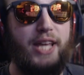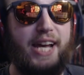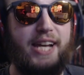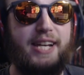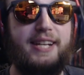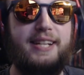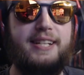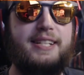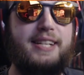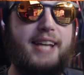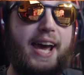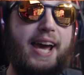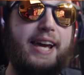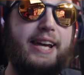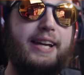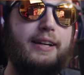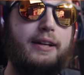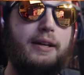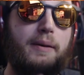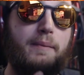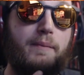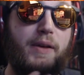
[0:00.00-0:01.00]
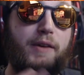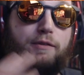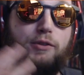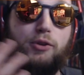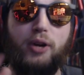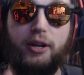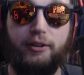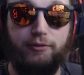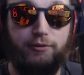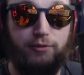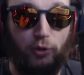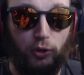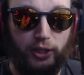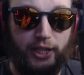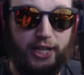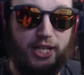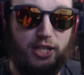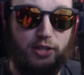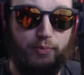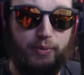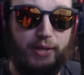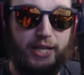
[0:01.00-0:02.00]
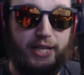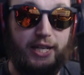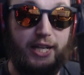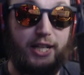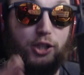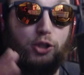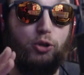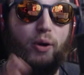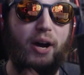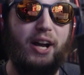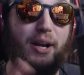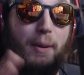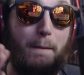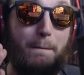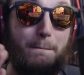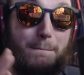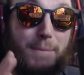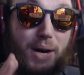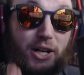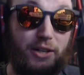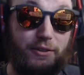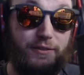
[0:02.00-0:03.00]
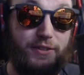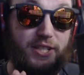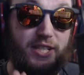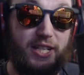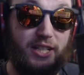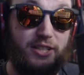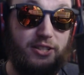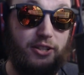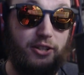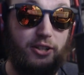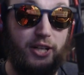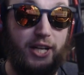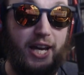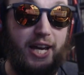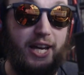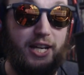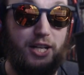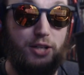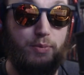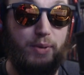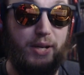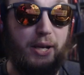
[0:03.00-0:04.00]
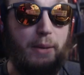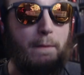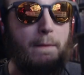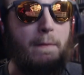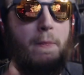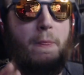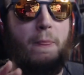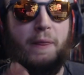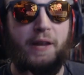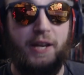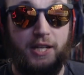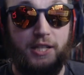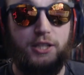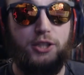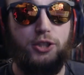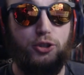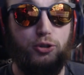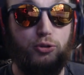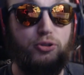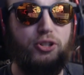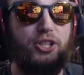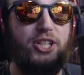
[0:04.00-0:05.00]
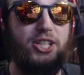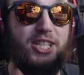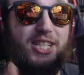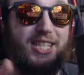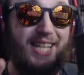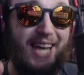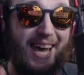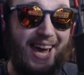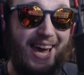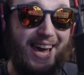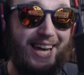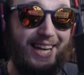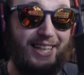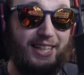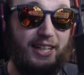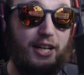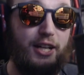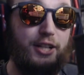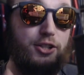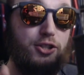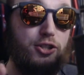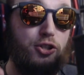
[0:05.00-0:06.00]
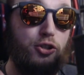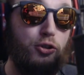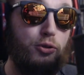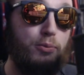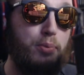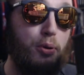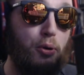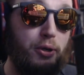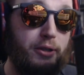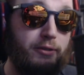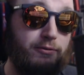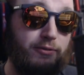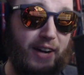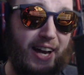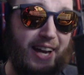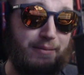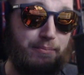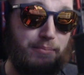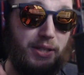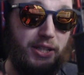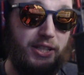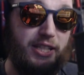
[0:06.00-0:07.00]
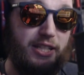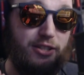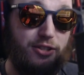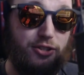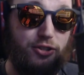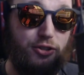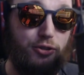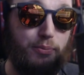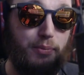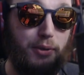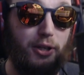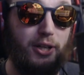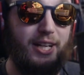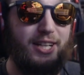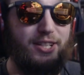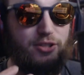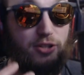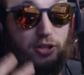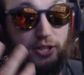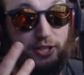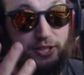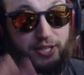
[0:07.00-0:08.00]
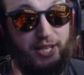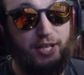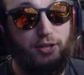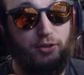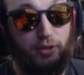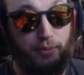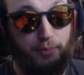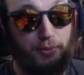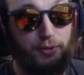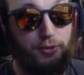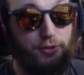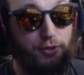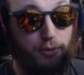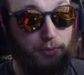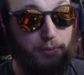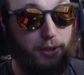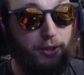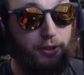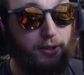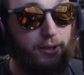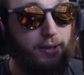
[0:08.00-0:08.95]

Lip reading: could tank, if you had full HP and you had above 600k HP, you could tank a 2.5 million super as long as they triple supered.